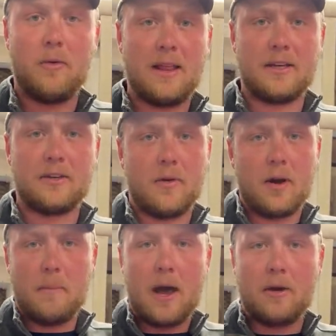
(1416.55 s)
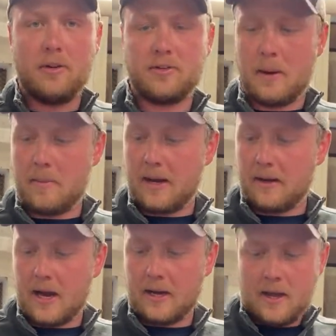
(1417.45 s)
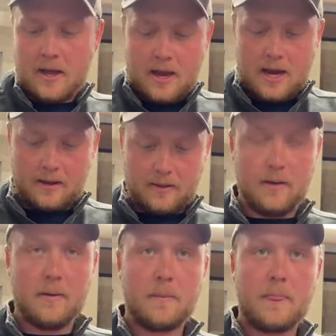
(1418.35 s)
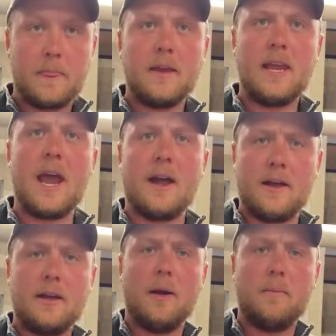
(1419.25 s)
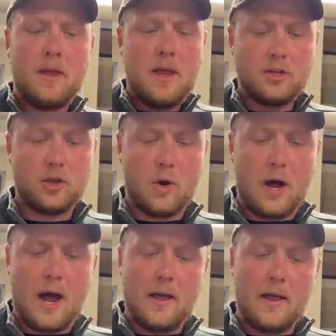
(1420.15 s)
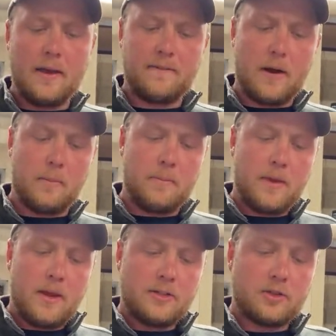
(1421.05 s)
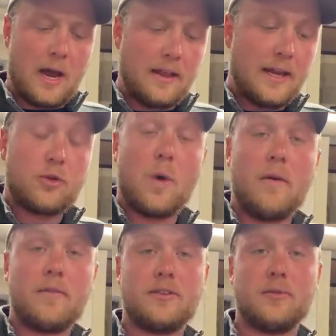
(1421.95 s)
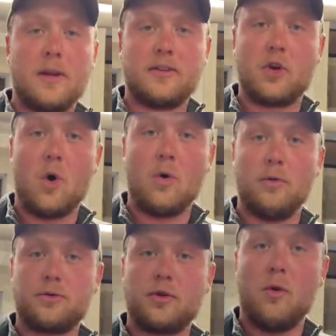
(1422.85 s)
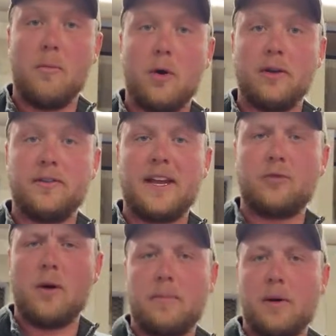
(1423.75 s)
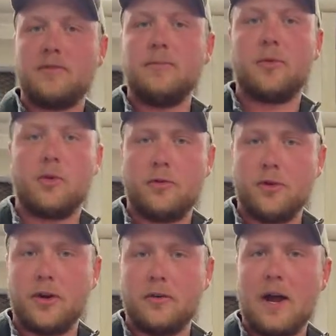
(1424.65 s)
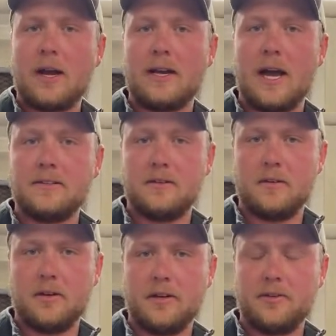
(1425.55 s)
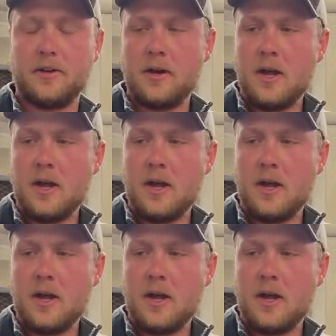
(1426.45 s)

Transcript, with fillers: I like to run a mono as my mainline. You said 12 then, pound? Yeah, yep. Okay. So if I'm so I like 12 because when it's cold, those cold mornings, that 12 pound seems to go through your rod guys a little easier.